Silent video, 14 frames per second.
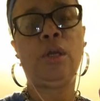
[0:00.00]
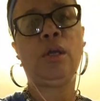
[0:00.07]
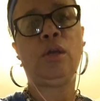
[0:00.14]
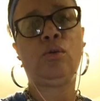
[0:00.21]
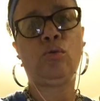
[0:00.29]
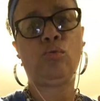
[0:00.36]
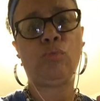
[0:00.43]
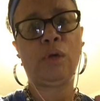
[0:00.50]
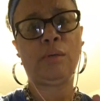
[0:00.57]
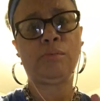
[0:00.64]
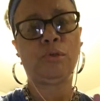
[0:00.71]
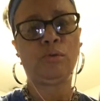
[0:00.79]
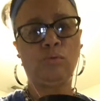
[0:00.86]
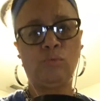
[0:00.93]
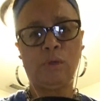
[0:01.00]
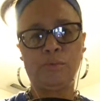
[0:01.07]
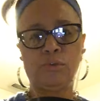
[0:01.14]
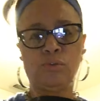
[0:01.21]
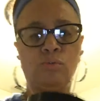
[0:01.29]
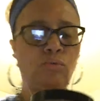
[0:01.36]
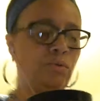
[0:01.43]
here go Weber.
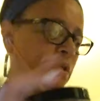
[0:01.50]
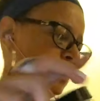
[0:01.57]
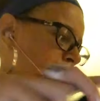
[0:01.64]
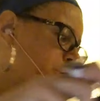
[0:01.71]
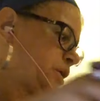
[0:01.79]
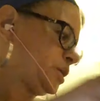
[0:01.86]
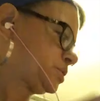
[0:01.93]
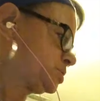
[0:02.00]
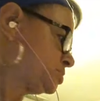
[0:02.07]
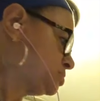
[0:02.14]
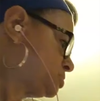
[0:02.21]
Weber's going in next.